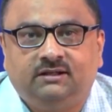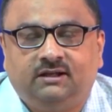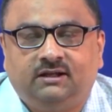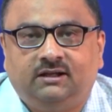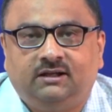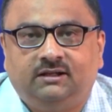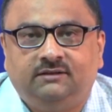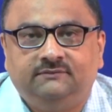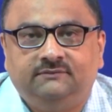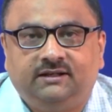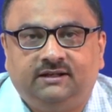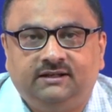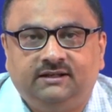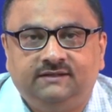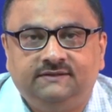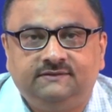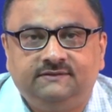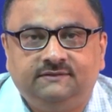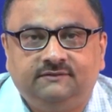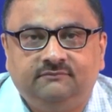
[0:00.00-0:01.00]
That
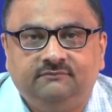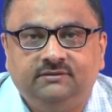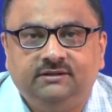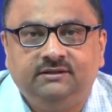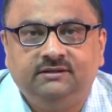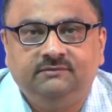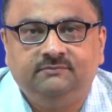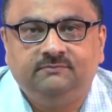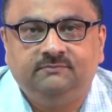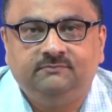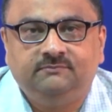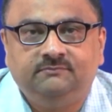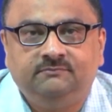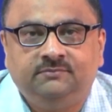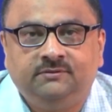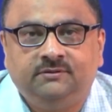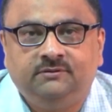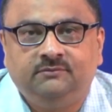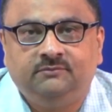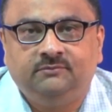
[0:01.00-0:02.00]
is,
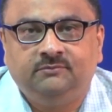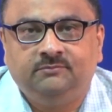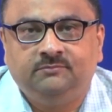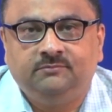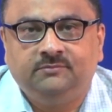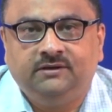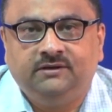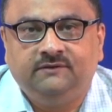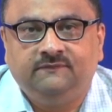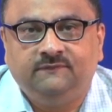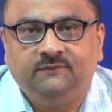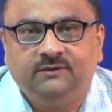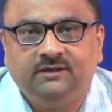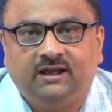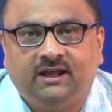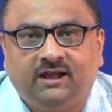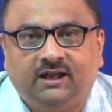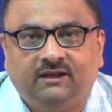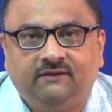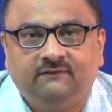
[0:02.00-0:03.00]
if we
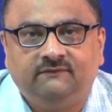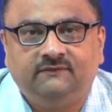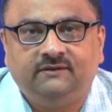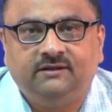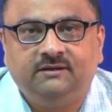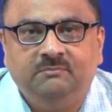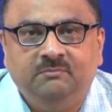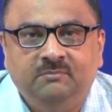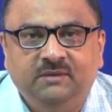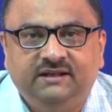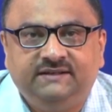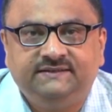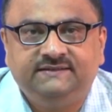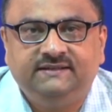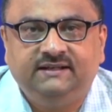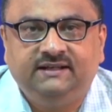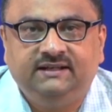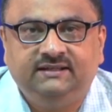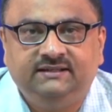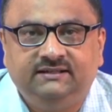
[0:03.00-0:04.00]
have a
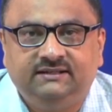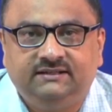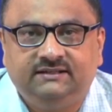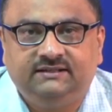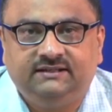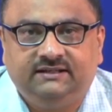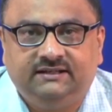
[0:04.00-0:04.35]
mixing